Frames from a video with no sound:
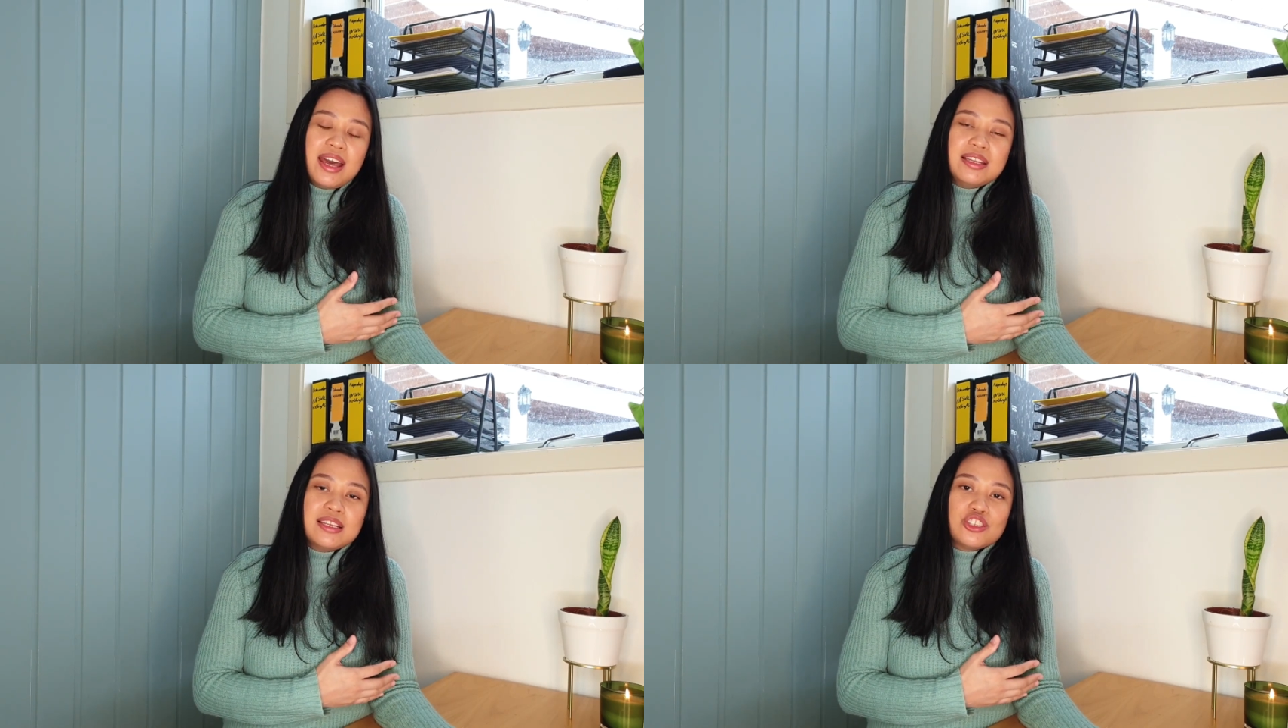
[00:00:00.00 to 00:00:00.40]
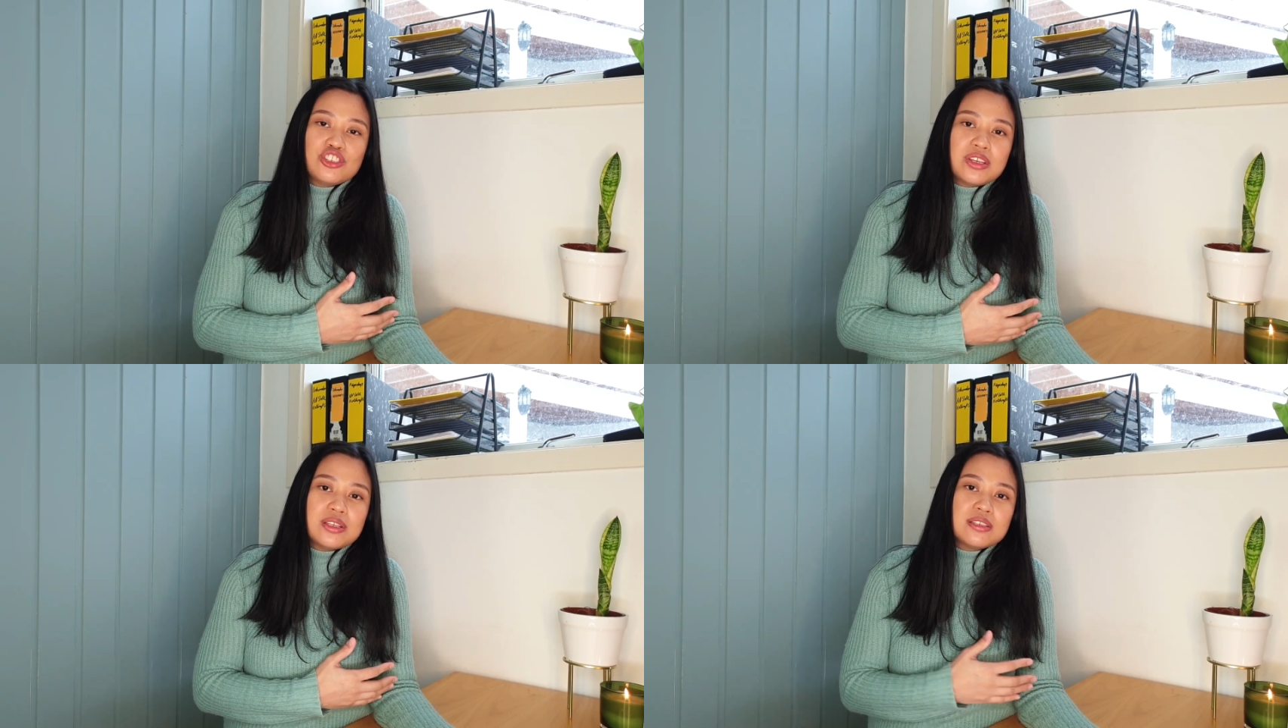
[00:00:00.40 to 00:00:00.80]
and
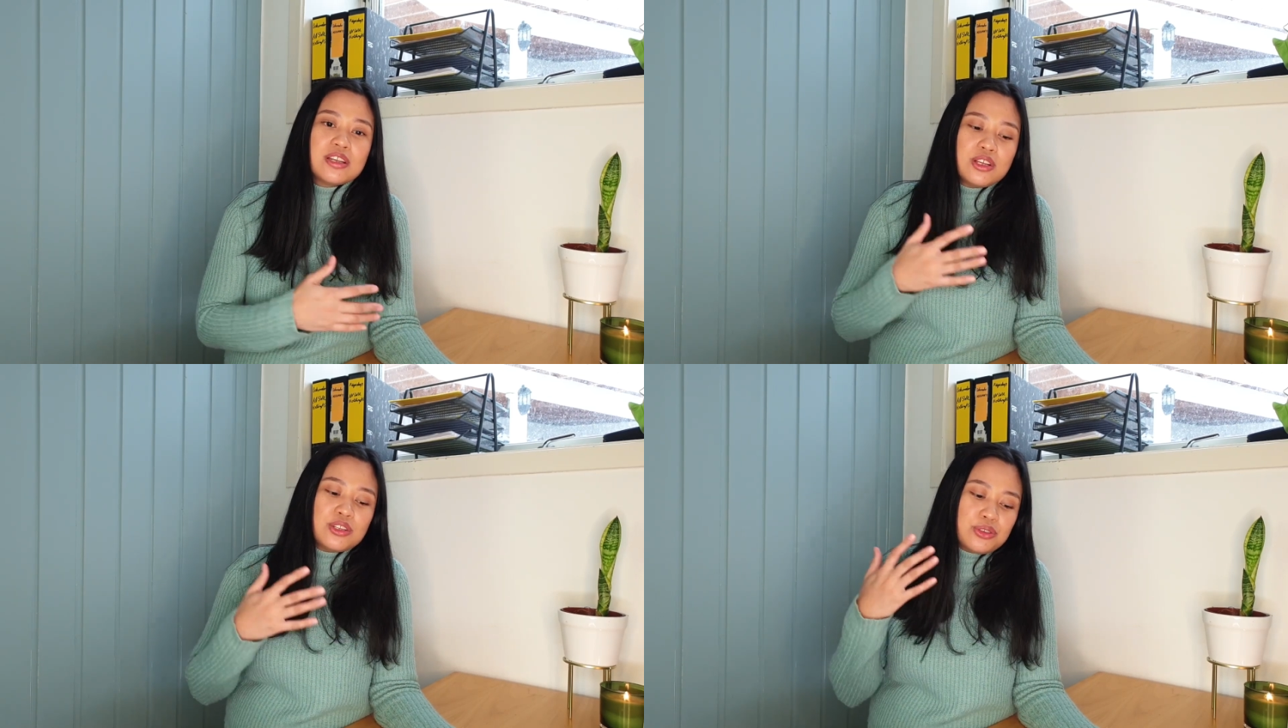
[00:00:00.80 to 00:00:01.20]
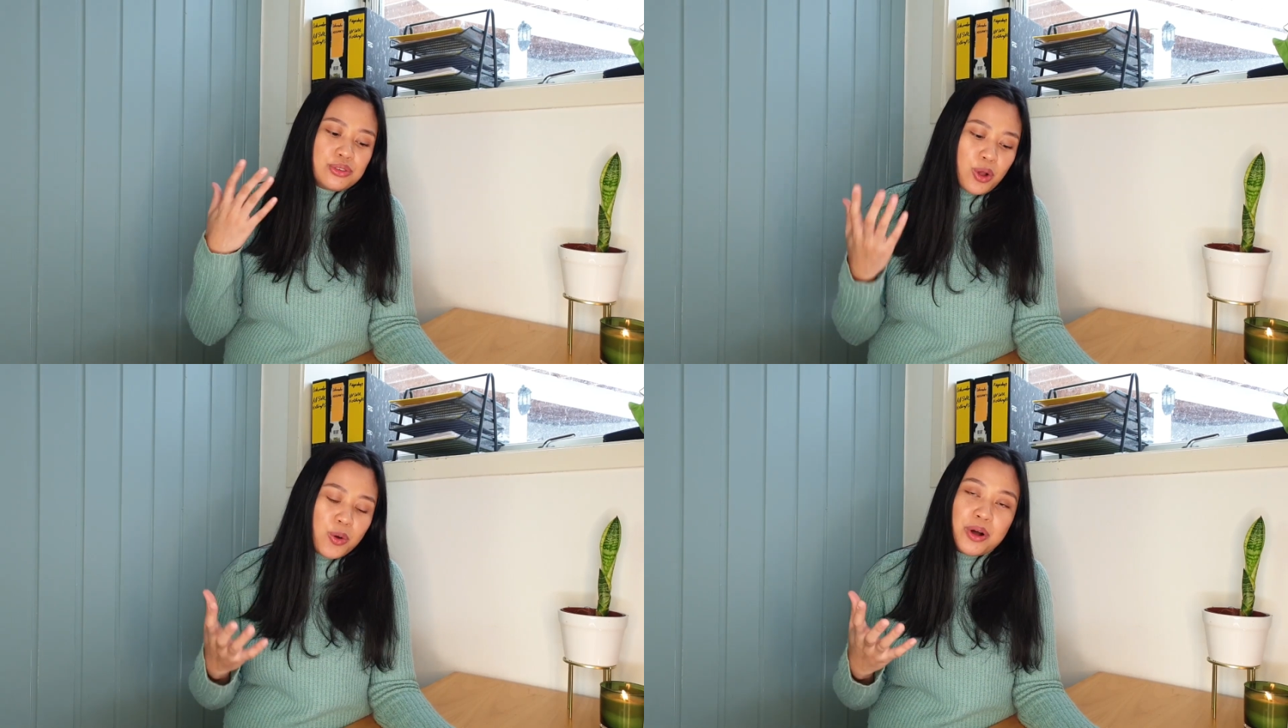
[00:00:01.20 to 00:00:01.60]
it's just
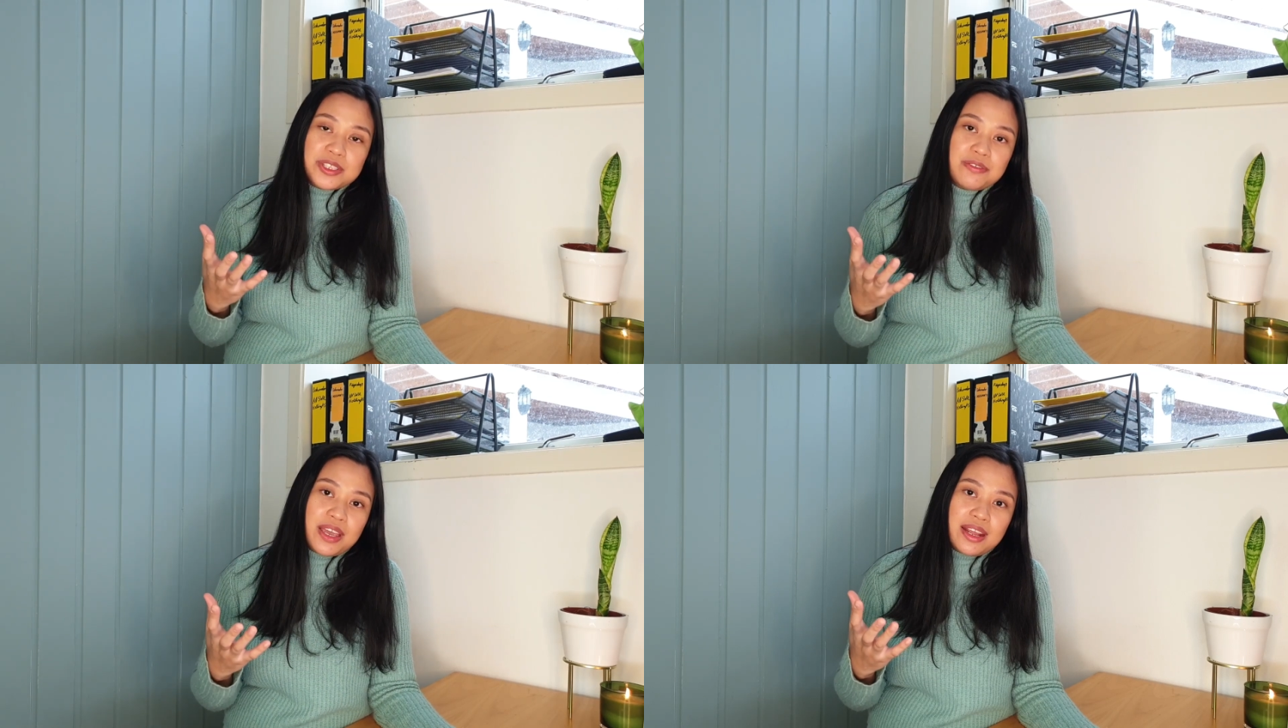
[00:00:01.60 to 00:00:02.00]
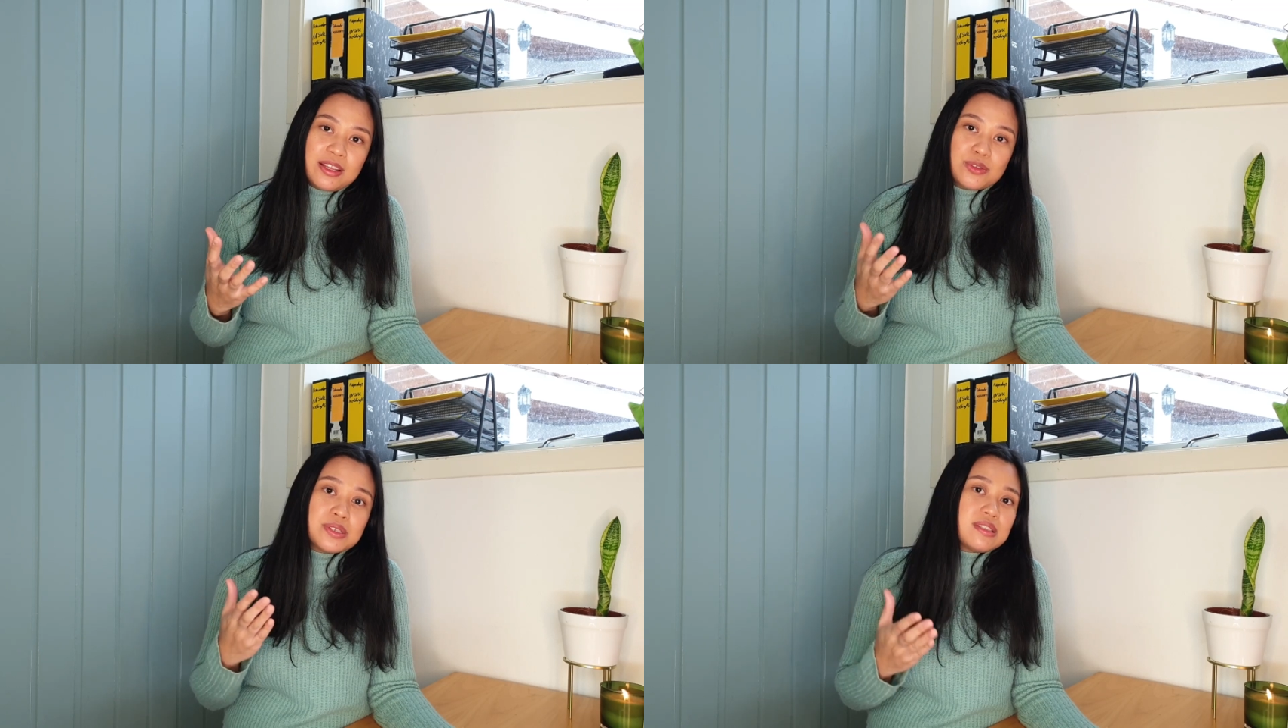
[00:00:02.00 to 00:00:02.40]
so
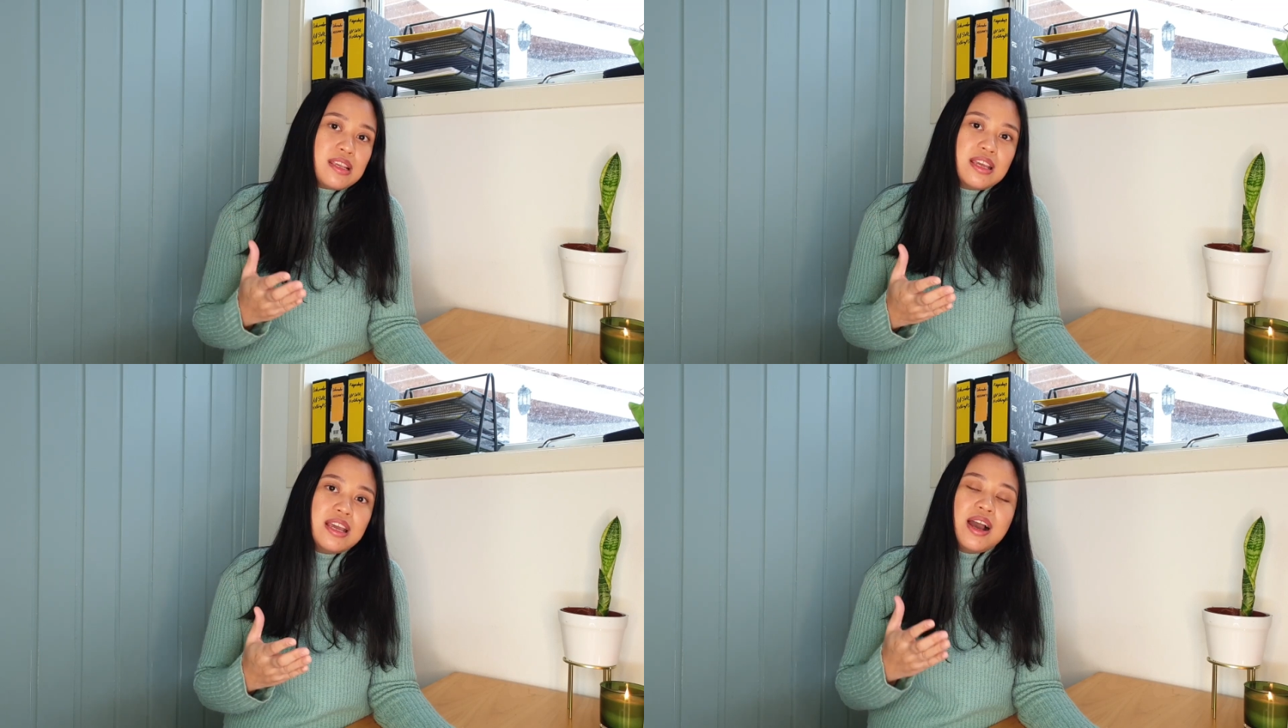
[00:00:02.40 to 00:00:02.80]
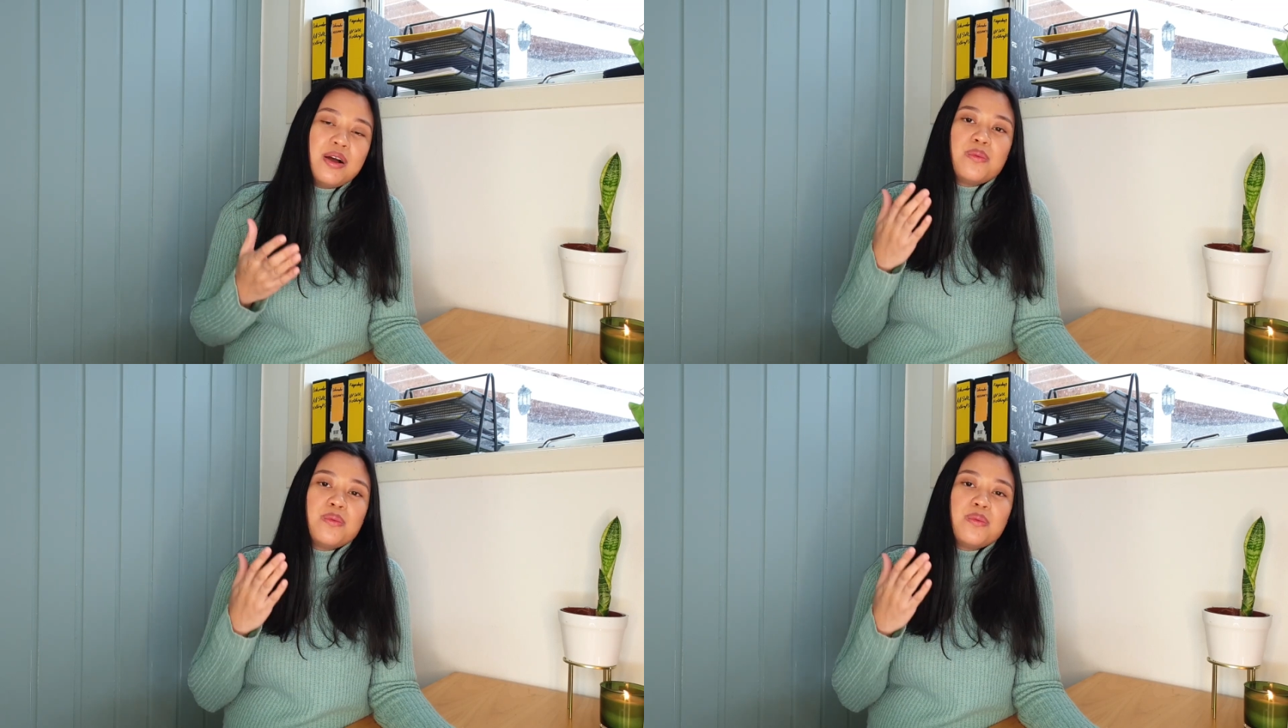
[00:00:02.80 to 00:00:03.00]
motivating to see